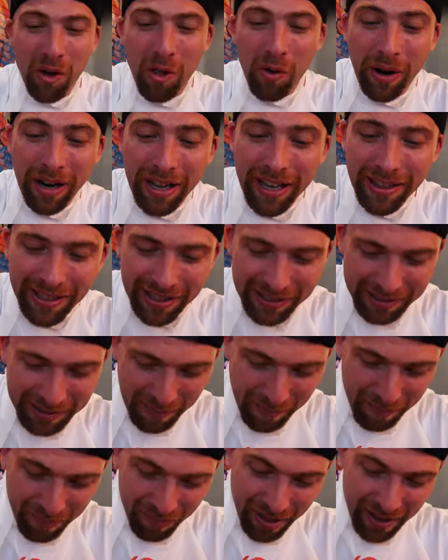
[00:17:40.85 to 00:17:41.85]
no other way to eat this.
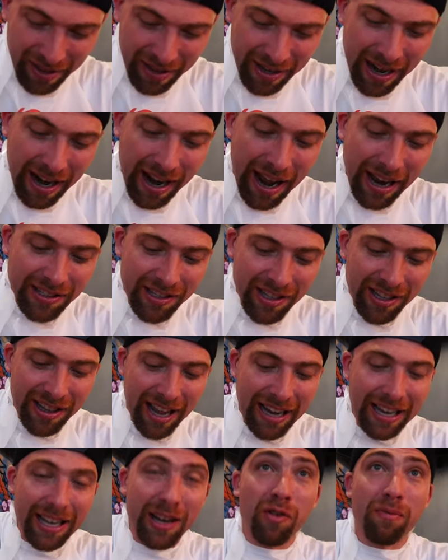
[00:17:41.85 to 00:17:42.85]
But I actually
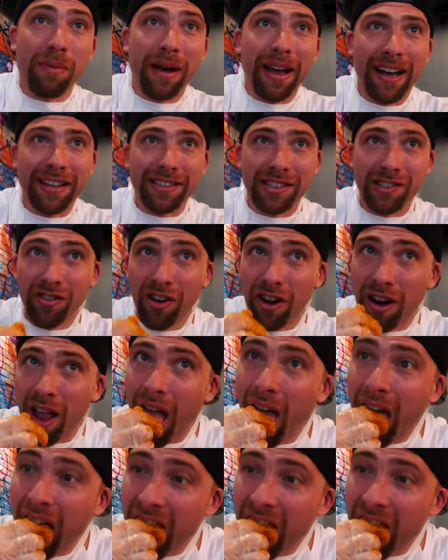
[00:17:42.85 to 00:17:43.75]
like eating with my hands, it's fun.